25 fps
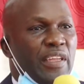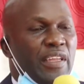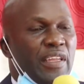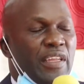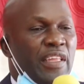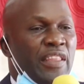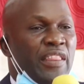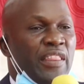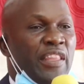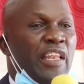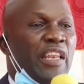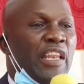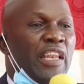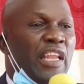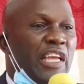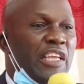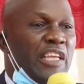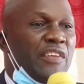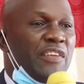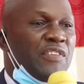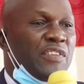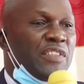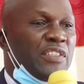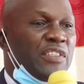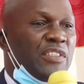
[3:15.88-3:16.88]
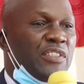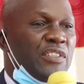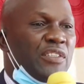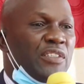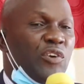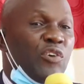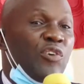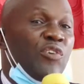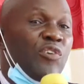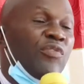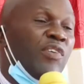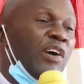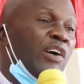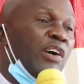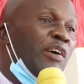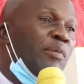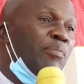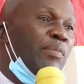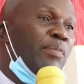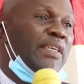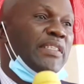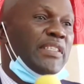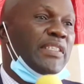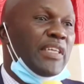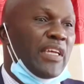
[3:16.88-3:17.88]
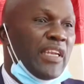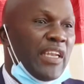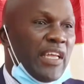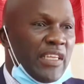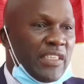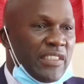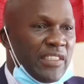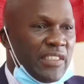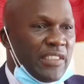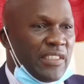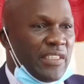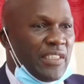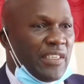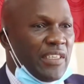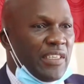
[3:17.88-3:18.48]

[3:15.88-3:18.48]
in the lives of our ambassadors